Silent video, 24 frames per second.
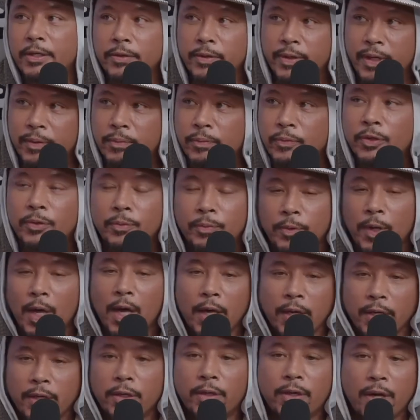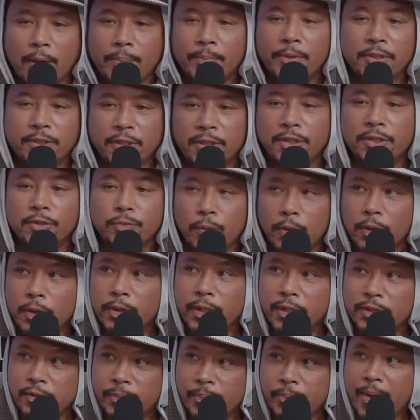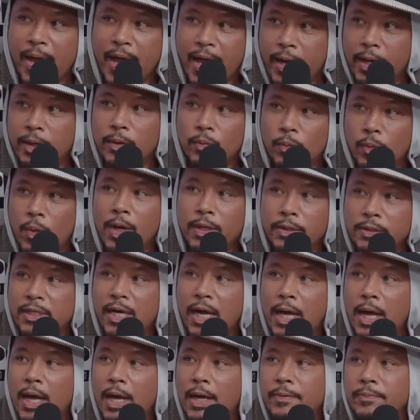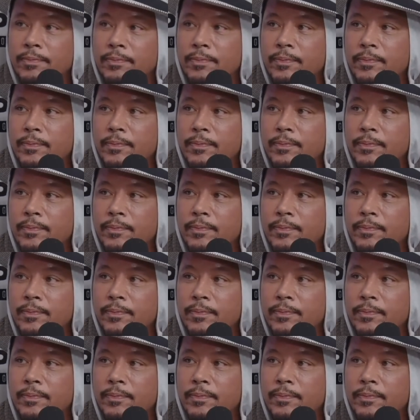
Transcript: You come into this world as a man one time.